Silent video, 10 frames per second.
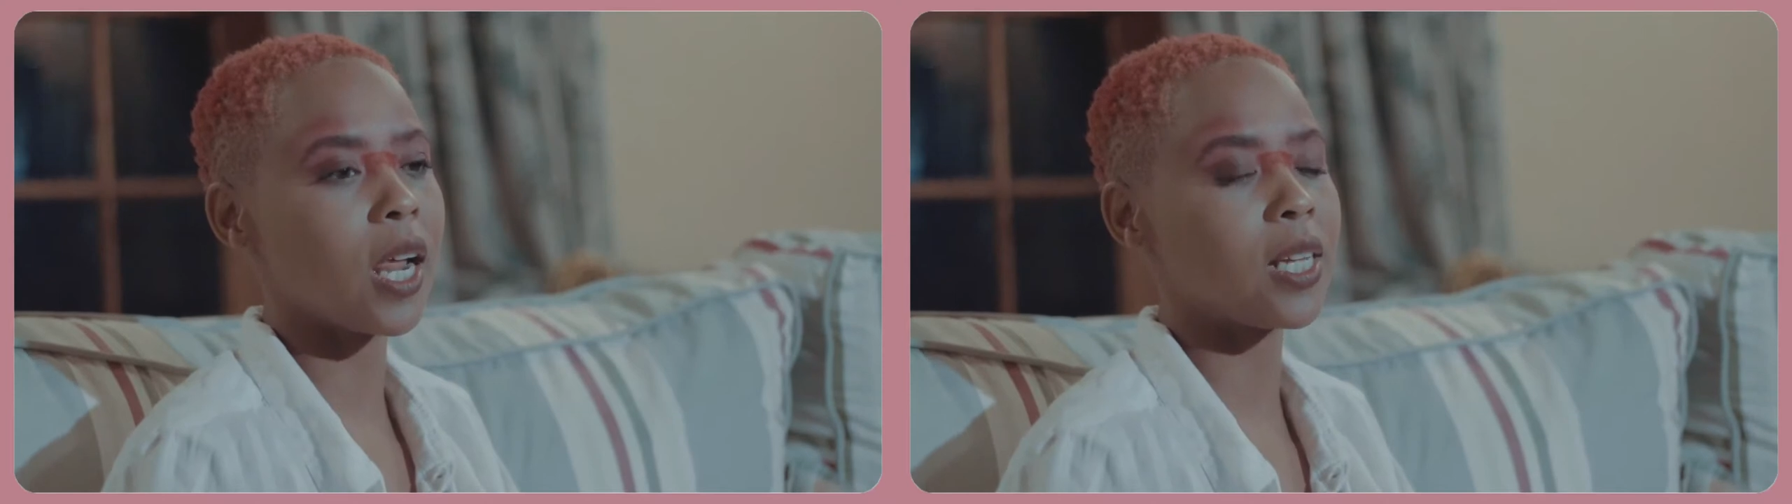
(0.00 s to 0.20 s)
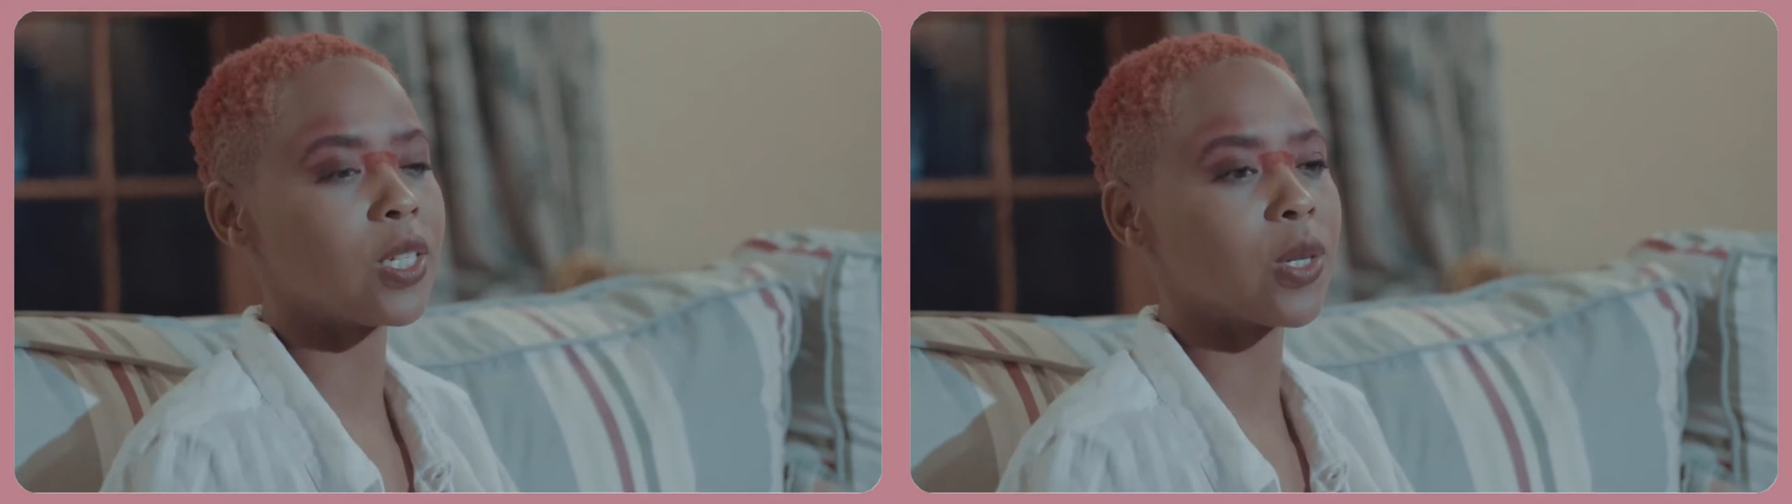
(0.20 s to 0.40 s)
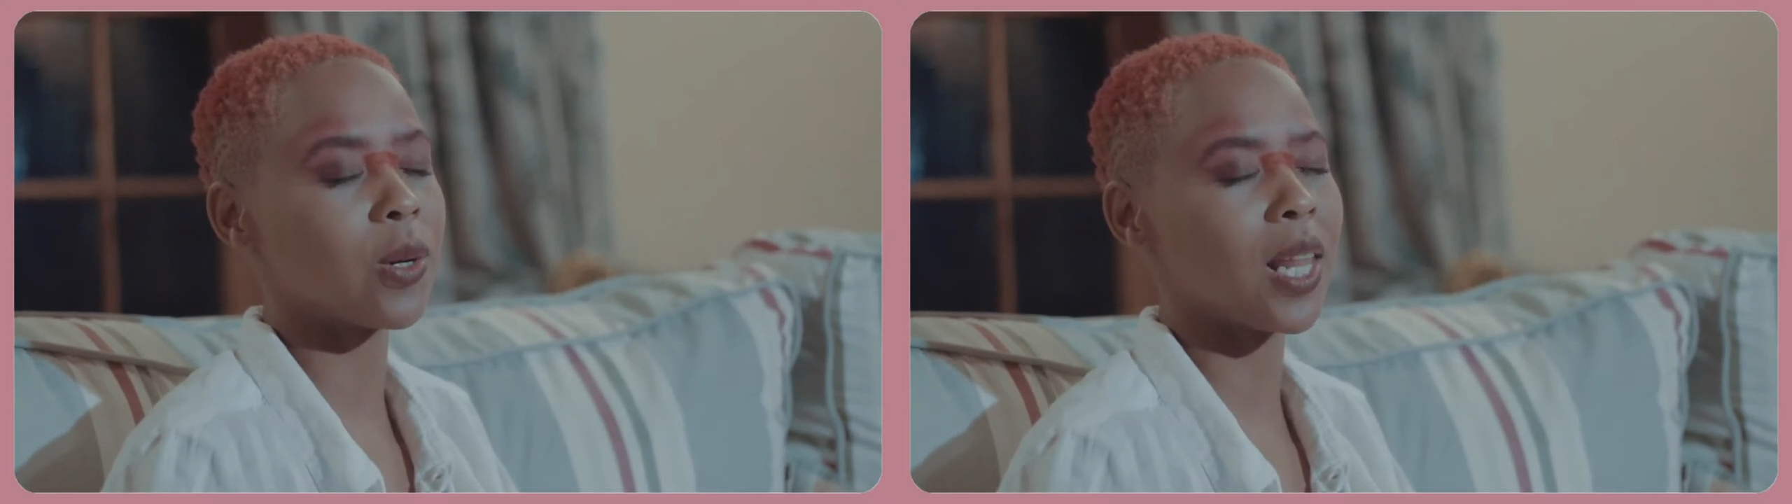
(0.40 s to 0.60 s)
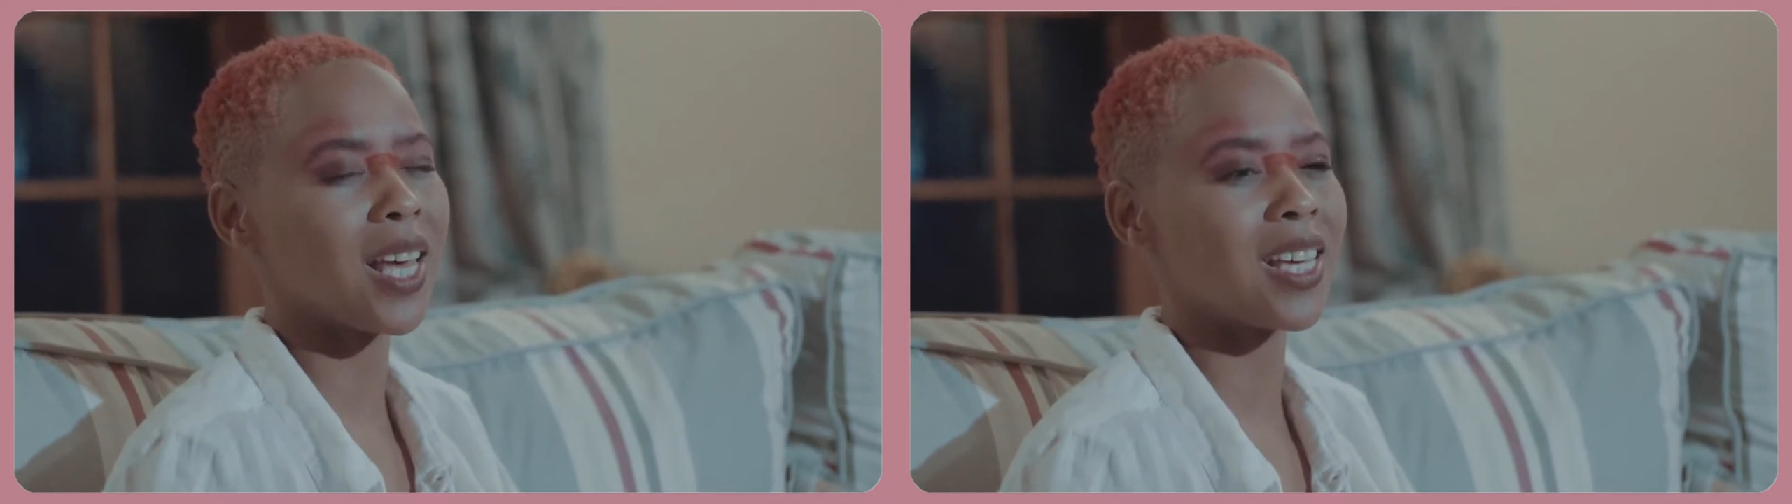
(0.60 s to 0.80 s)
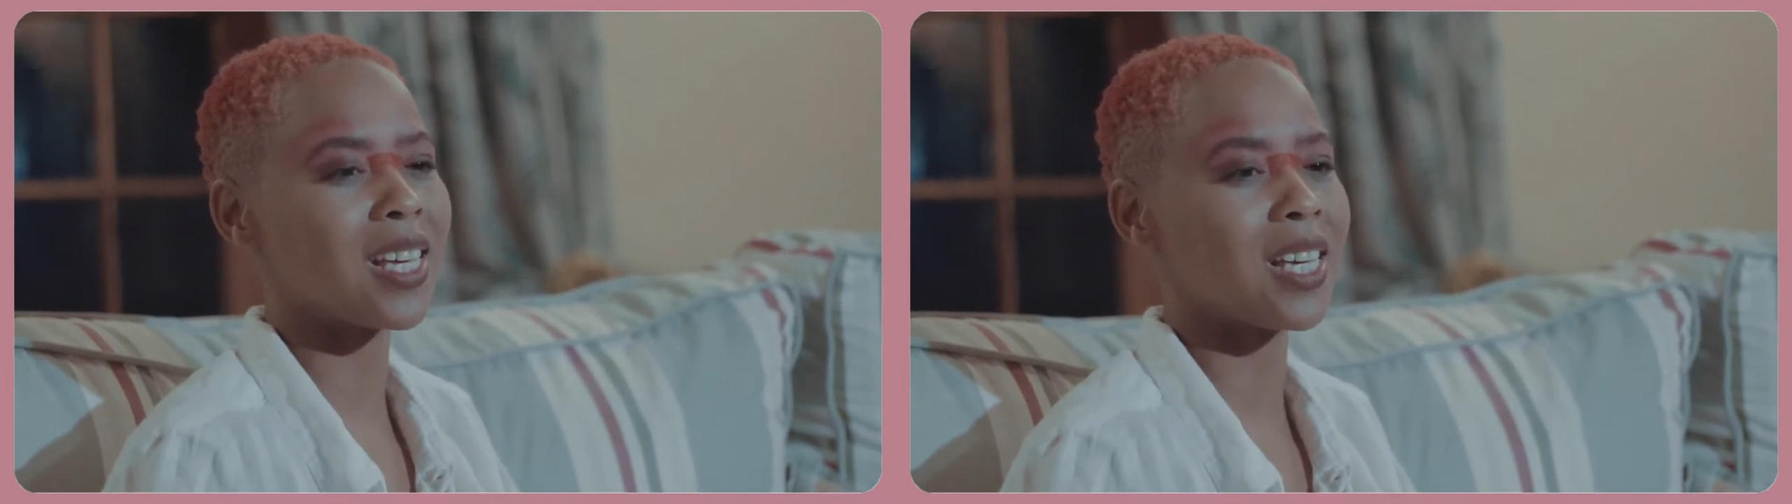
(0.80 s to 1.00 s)
and so
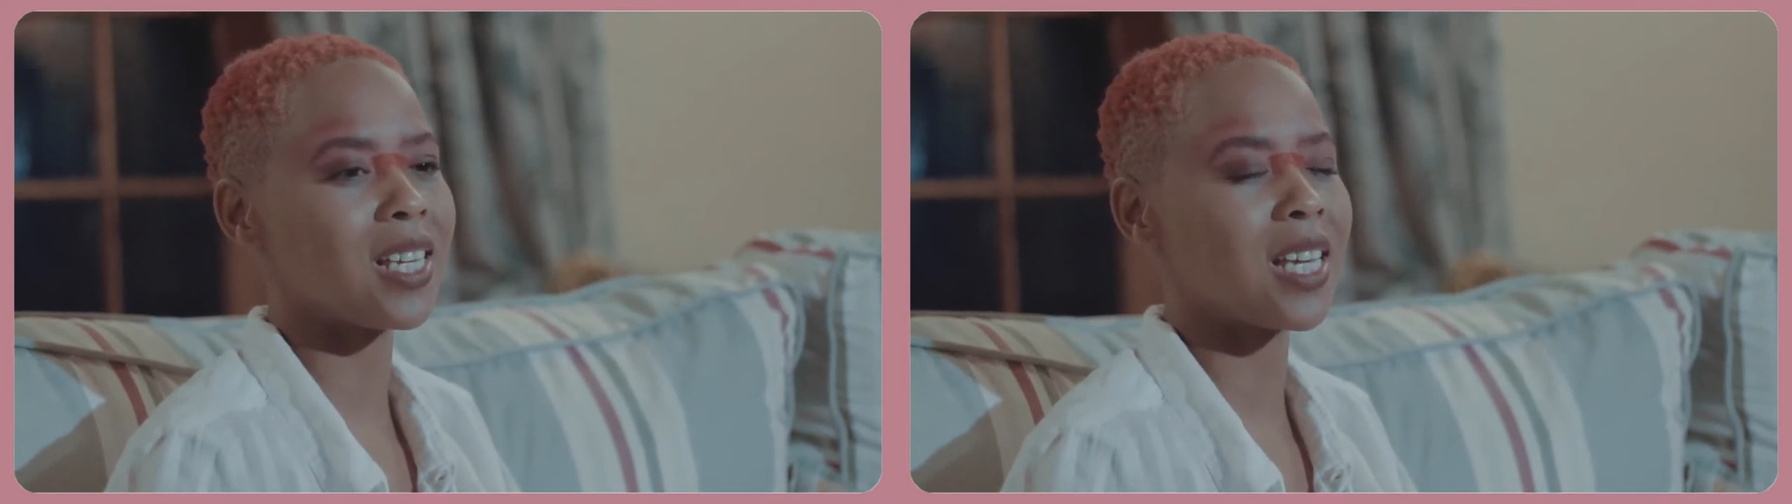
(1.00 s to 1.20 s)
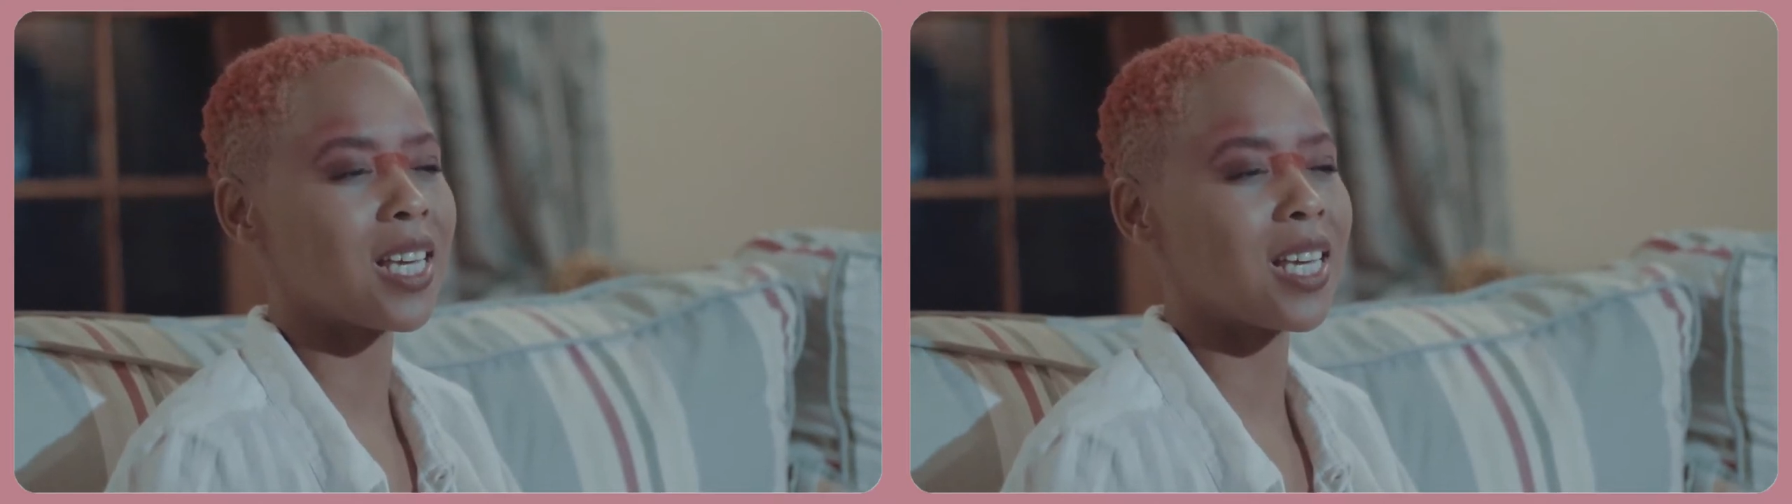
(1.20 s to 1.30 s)
like it,